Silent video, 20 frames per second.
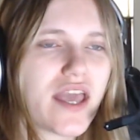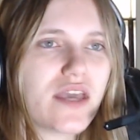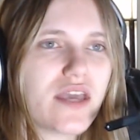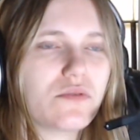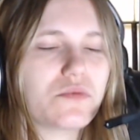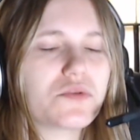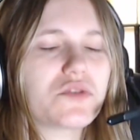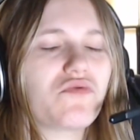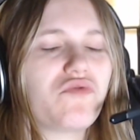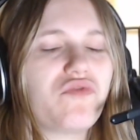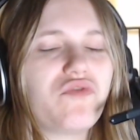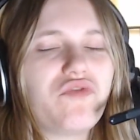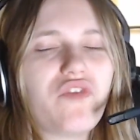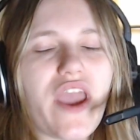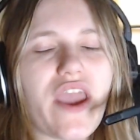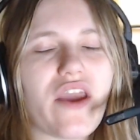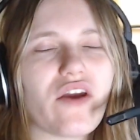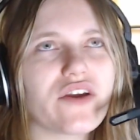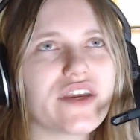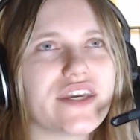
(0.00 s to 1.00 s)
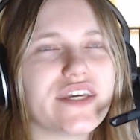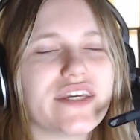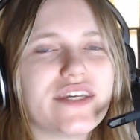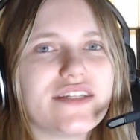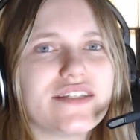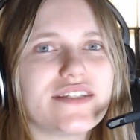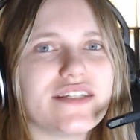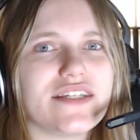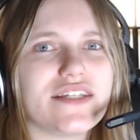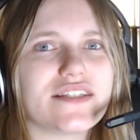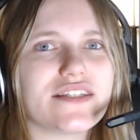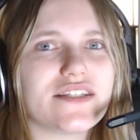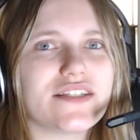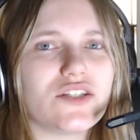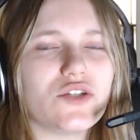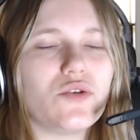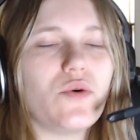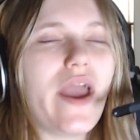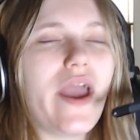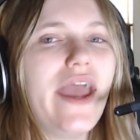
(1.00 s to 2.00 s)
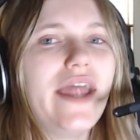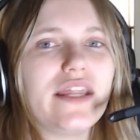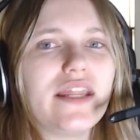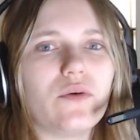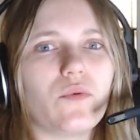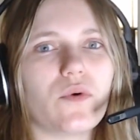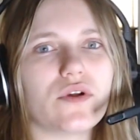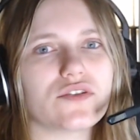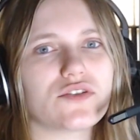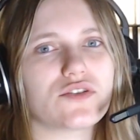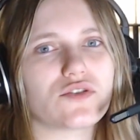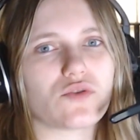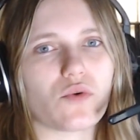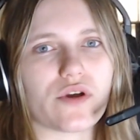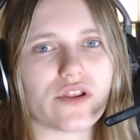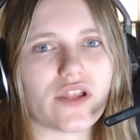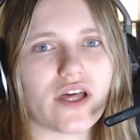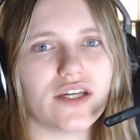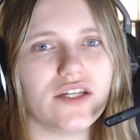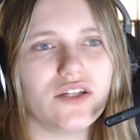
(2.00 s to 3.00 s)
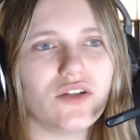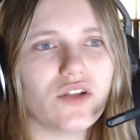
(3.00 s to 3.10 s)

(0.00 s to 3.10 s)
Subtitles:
It was very easy to do anyone's storyline.